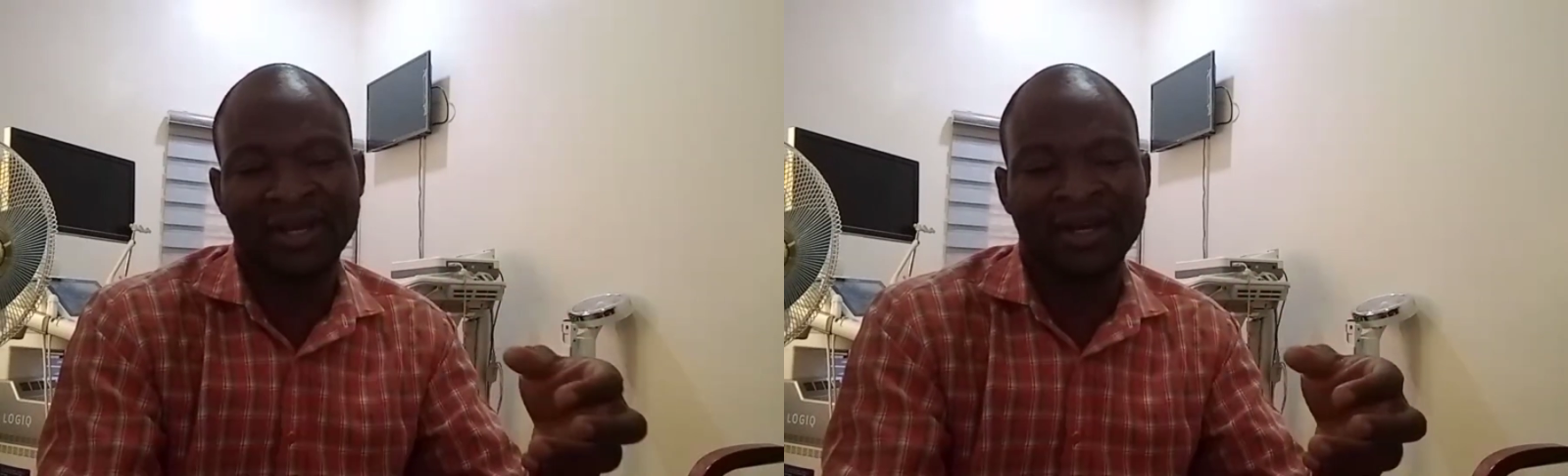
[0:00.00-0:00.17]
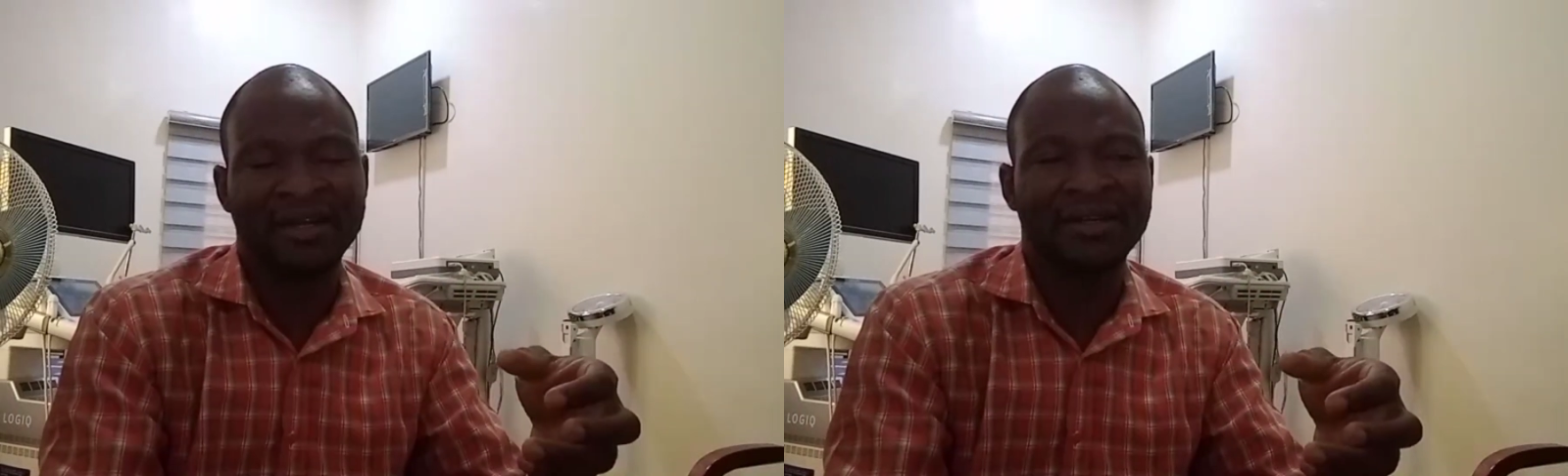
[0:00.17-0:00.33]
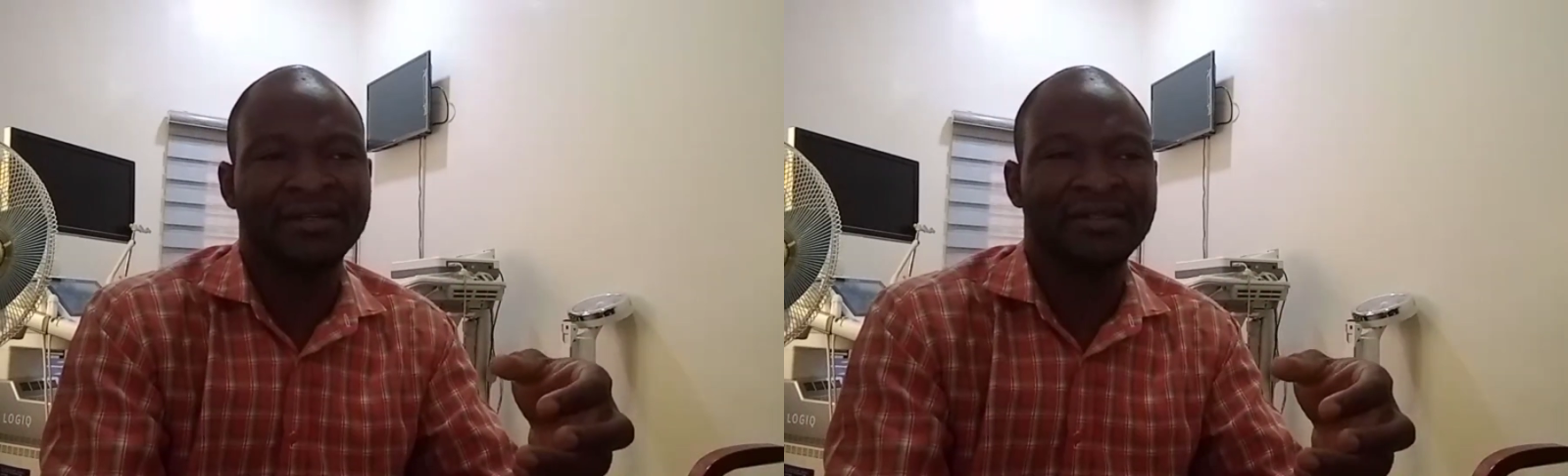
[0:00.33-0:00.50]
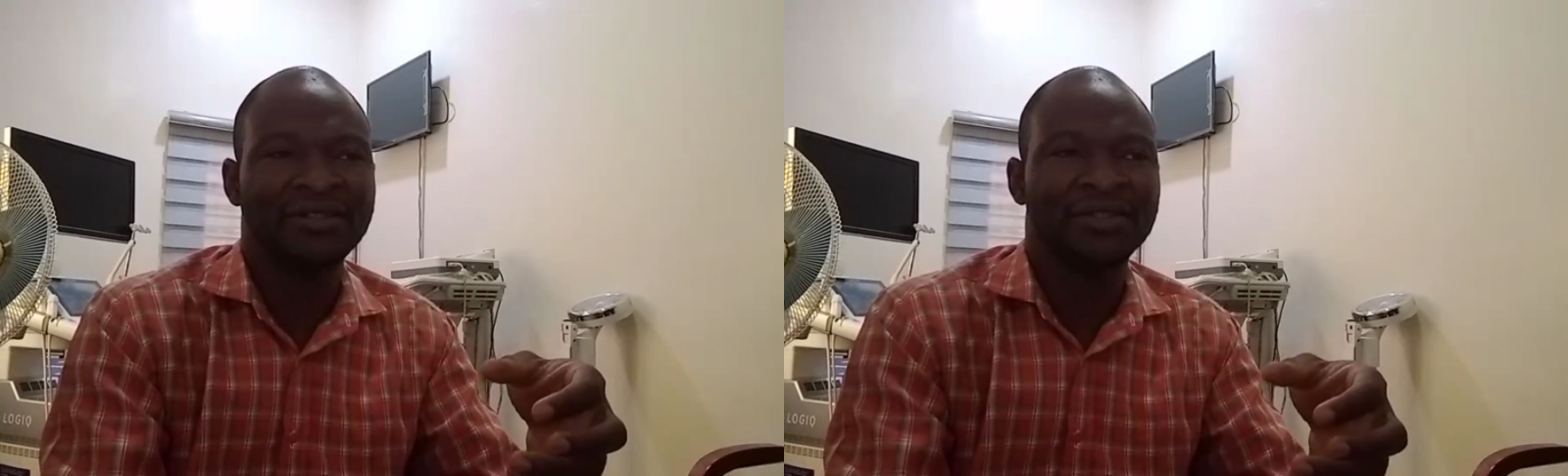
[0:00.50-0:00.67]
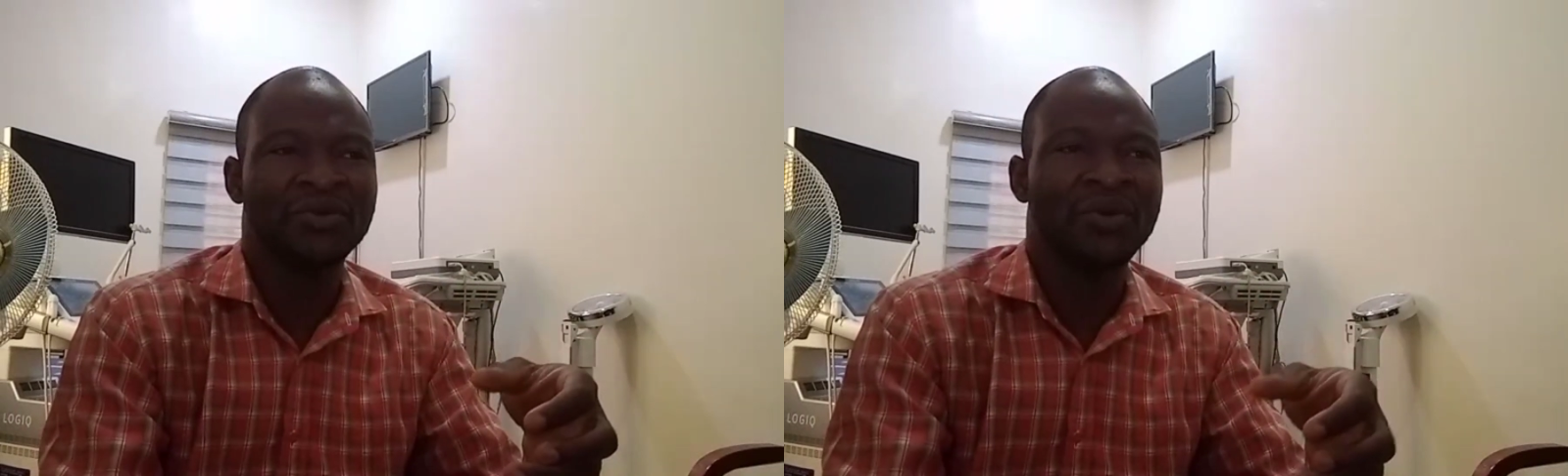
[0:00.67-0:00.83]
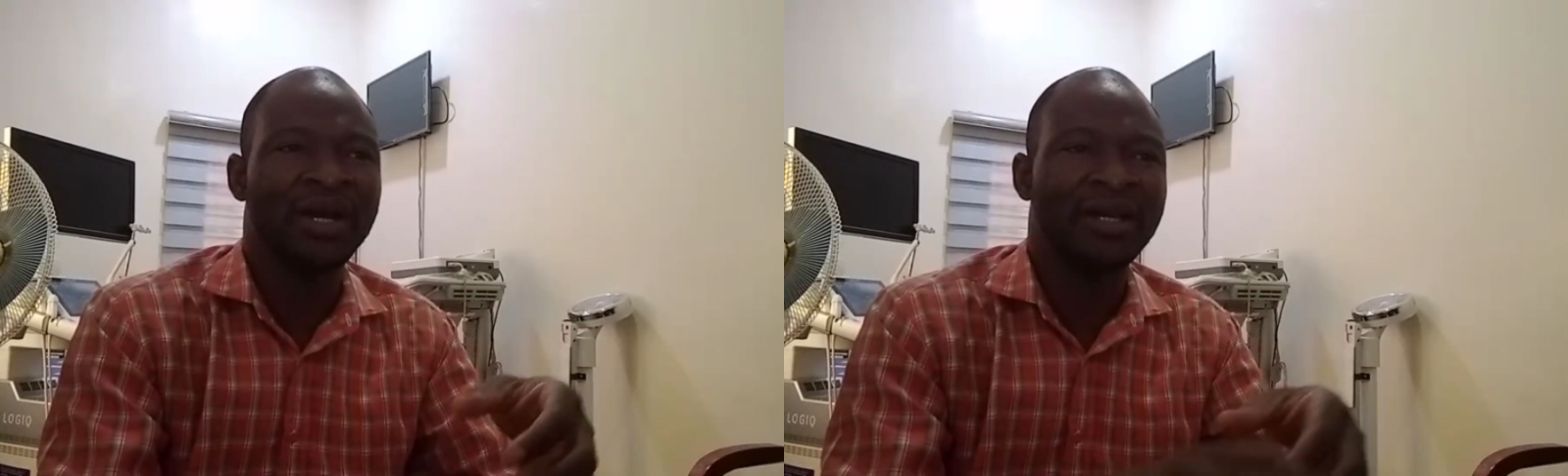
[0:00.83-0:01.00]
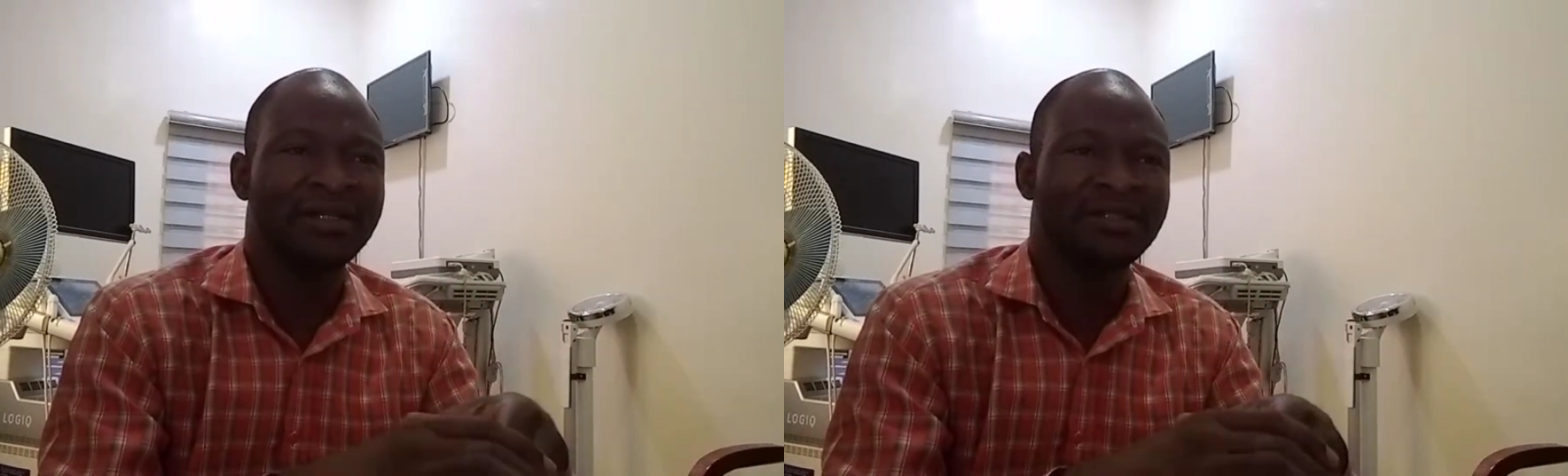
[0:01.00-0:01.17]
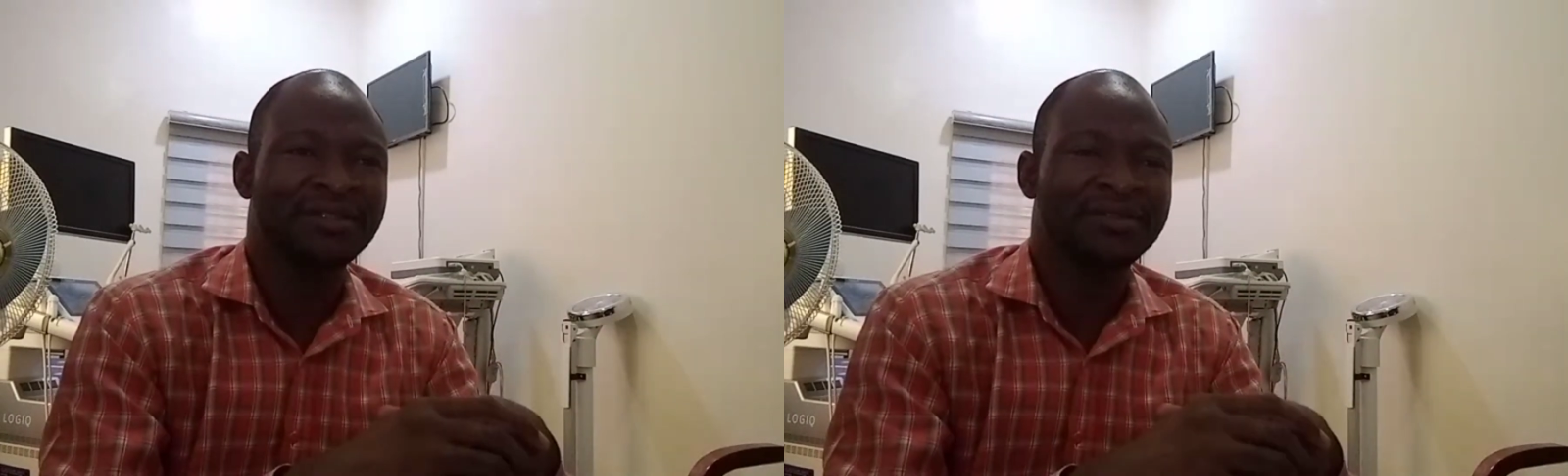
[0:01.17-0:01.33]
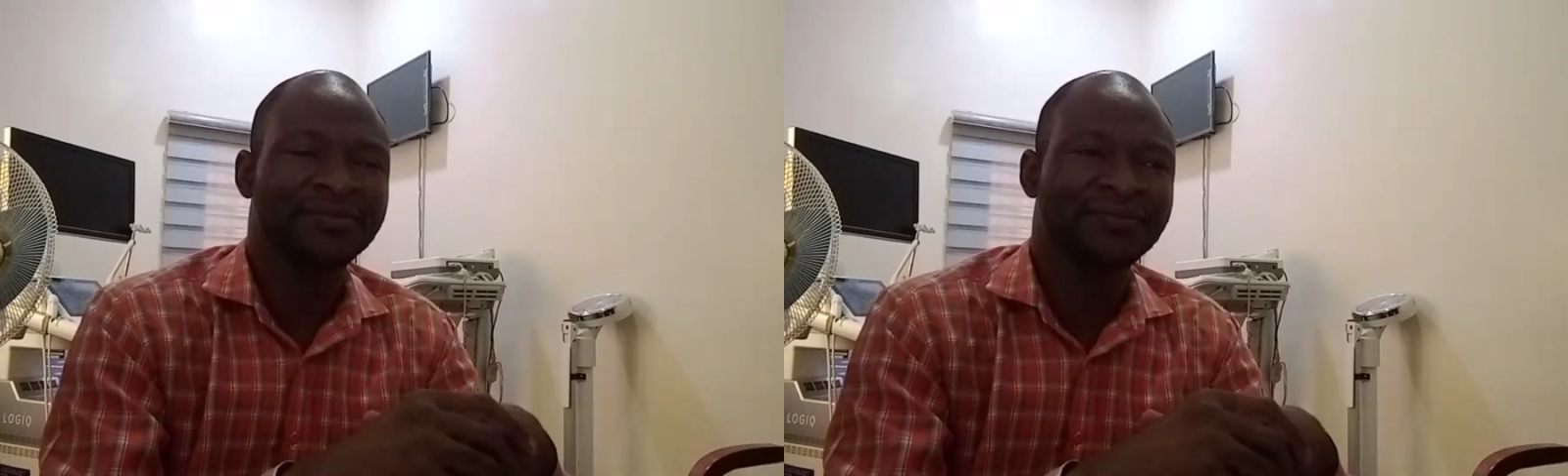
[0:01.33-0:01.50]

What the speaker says: are required.